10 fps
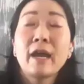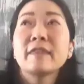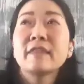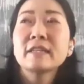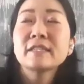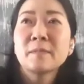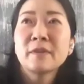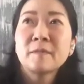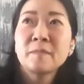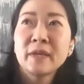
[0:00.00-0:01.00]
I think some
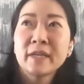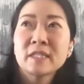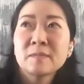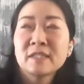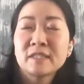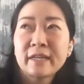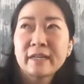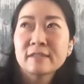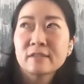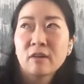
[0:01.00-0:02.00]
of the biggest
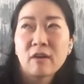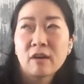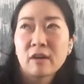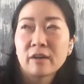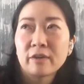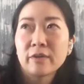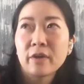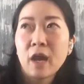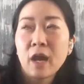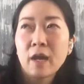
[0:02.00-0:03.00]
mistakes are
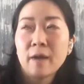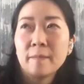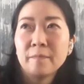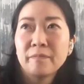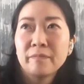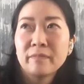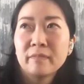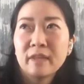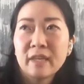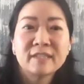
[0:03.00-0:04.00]

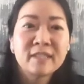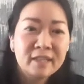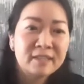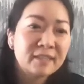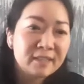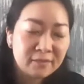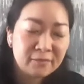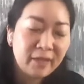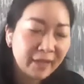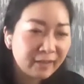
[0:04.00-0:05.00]
the antithesis of
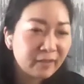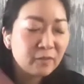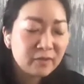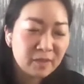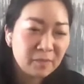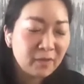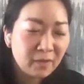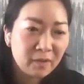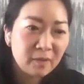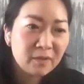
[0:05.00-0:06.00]
like some of
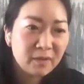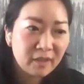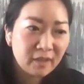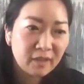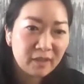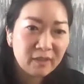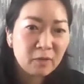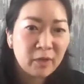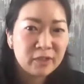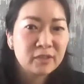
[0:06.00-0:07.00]
the
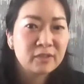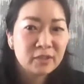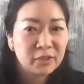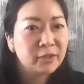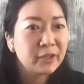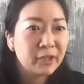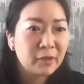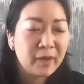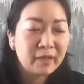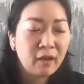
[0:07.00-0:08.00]
questions earlier
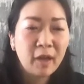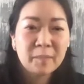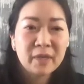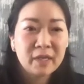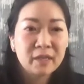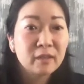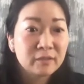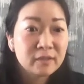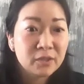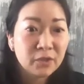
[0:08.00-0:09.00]
around not being
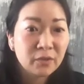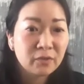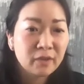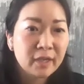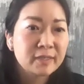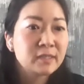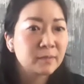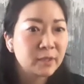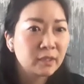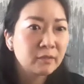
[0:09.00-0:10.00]
close to the
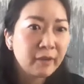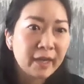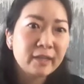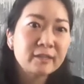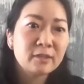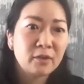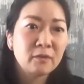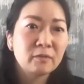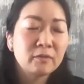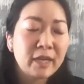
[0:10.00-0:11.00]
customer, right?
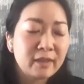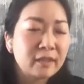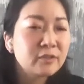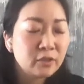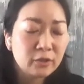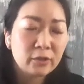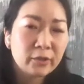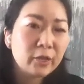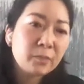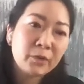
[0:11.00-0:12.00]
So I think to your
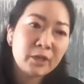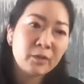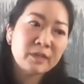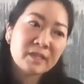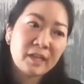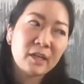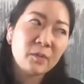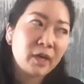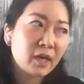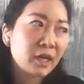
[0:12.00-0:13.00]
earlier point, you had said it
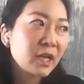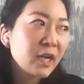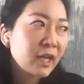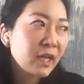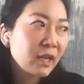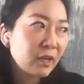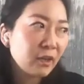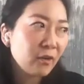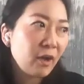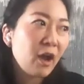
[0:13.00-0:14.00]
where,
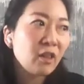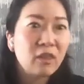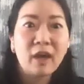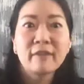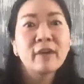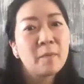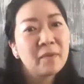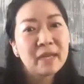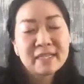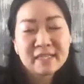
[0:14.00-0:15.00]
a lot of
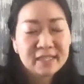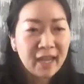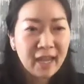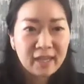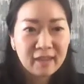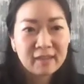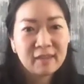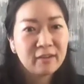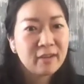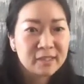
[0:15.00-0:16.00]
companies say that
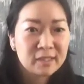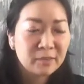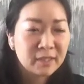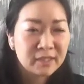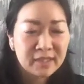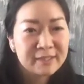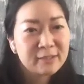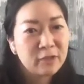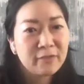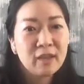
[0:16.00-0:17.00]
they're customer insights
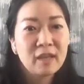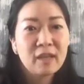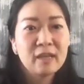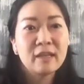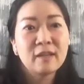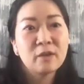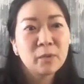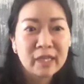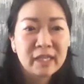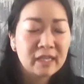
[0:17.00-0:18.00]
driven and they're
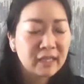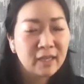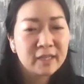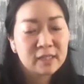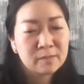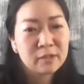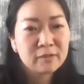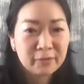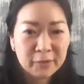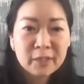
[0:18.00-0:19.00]
really thinking customers
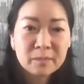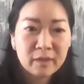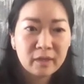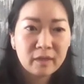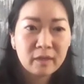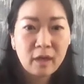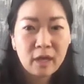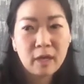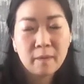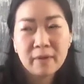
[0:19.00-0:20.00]
first, but
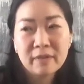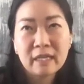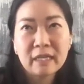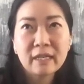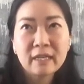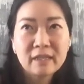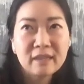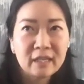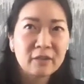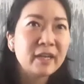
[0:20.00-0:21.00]
I think
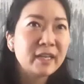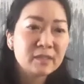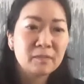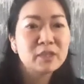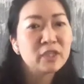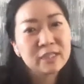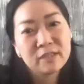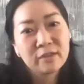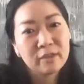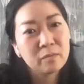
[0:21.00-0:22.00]
theory is much
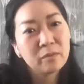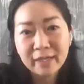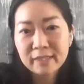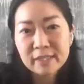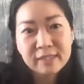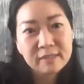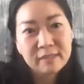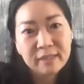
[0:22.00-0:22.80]
easier than practice.